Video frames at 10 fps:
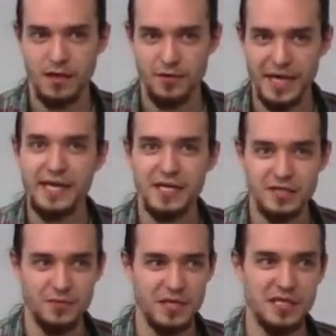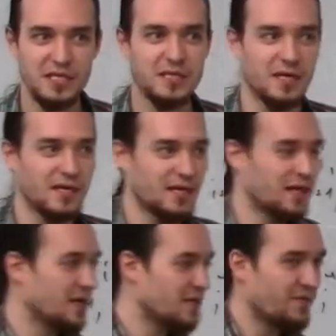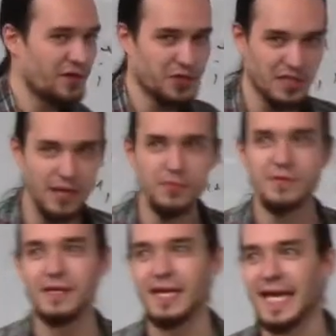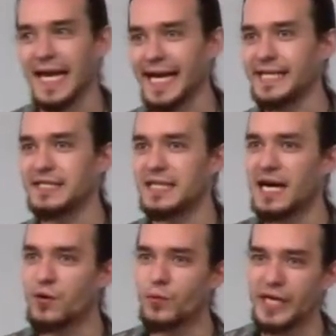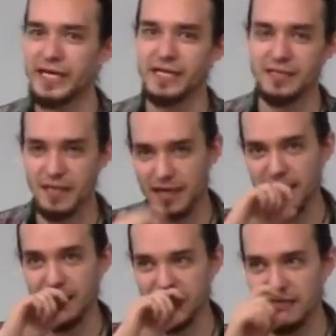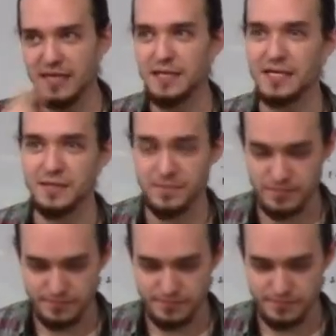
Okay, so this is the first step, and now we can see that,